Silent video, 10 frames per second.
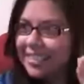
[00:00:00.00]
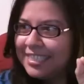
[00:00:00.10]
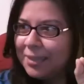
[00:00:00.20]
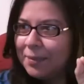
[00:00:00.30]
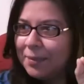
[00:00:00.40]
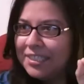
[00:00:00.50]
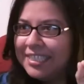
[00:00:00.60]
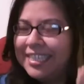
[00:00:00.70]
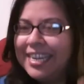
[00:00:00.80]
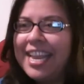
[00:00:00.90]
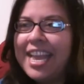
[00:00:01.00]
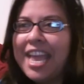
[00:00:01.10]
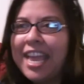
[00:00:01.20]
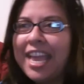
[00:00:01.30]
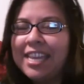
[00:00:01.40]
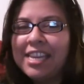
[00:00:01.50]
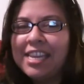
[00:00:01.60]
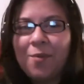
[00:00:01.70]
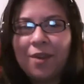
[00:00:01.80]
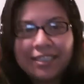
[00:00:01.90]
this number and
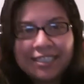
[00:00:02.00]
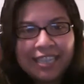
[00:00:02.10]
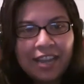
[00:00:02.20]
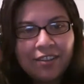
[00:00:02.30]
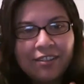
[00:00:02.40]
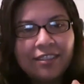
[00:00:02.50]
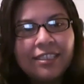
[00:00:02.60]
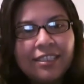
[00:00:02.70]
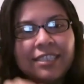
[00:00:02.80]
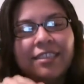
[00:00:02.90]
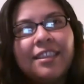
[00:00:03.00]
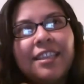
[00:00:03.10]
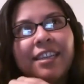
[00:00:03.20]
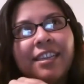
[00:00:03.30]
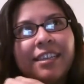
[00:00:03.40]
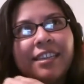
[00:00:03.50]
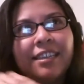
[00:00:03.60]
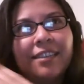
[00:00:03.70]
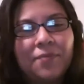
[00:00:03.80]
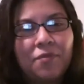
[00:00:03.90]
he walks down this
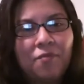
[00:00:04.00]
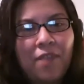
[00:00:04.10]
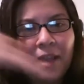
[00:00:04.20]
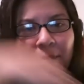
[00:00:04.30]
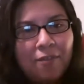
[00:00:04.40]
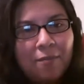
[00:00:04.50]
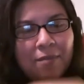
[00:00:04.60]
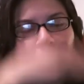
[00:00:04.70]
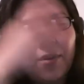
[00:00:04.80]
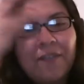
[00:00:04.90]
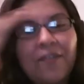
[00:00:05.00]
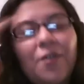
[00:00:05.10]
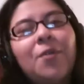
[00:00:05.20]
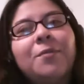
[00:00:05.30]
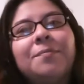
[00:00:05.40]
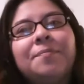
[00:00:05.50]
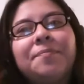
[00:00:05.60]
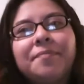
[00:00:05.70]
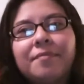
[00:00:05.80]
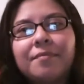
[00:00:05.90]
the ramp from the UFO,
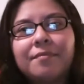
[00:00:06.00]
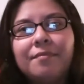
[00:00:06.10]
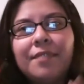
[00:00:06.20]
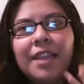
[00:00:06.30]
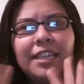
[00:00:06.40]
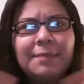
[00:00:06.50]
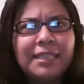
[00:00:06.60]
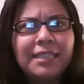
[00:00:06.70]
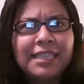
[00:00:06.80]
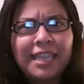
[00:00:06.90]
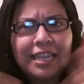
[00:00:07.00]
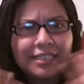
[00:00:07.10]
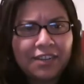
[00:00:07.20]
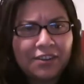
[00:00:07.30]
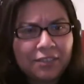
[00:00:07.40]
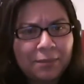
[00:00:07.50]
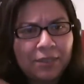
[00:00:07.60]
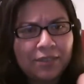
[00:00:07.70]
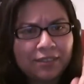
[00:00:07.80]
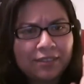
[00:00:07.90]
and it's basically like a
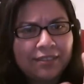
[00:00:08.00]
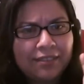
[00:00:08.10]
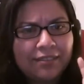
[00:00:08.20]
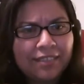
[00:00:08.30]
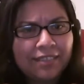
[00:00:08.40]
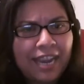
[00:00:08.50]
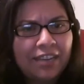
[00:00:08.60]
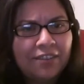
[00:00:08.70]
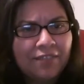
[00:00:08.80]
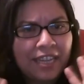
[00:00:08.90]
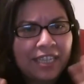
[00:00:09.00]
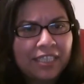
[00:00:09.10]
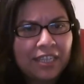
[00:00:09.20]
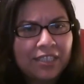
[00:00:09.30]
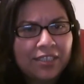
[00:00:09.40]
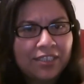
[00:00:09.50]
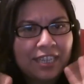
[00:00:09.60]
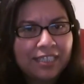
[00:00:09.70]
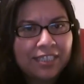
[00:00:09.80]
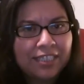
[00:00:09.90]
stereotypical kind of flying
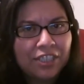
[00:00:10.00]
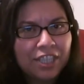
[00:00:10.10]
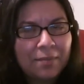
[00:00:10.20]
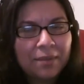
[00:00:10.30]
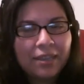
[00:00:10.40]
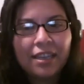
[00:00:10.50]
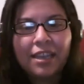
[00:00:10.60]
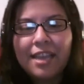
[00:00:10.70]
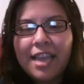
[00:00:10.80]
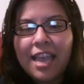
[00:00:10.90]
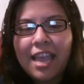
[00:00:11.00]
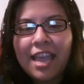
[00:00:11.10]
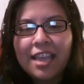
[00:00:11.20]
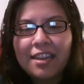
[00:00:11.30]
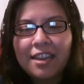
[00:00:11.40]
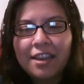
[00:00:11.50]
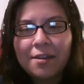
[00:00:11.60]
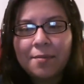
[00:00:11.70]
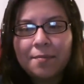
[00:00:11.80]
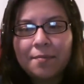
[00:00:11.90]
saucer esque shape, and
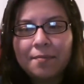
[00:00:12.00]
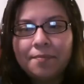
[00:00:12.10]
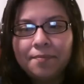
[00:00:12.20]
um,